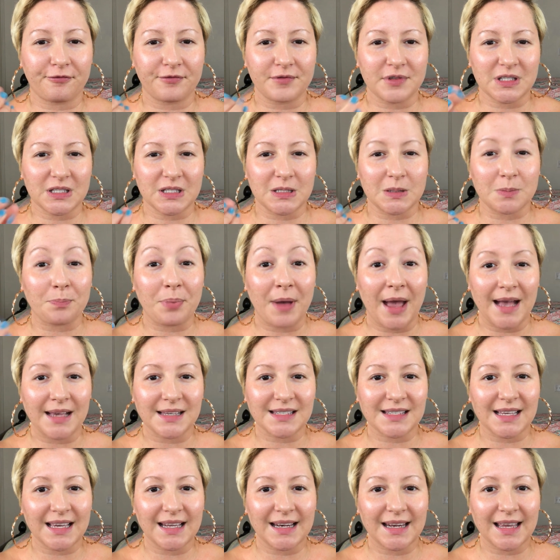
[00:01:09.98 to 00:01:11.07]

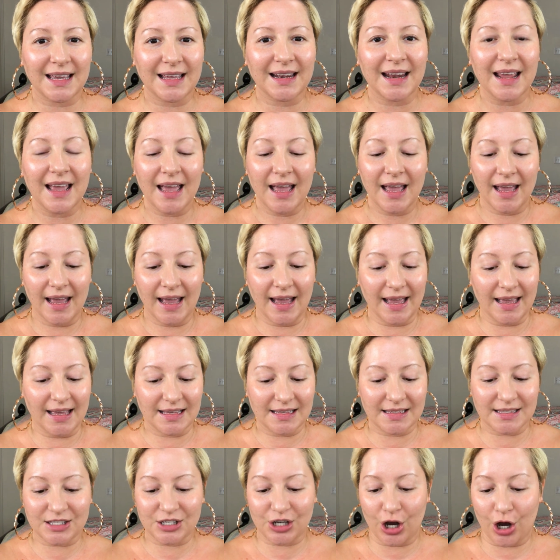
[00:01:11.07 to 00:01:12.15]
specks in it,
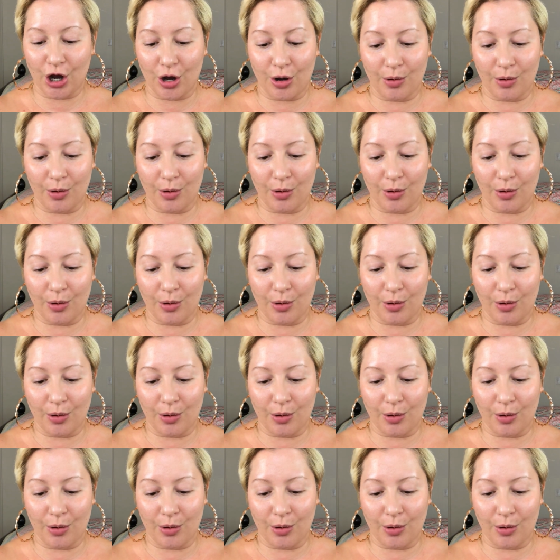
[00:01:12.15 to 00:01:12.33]
and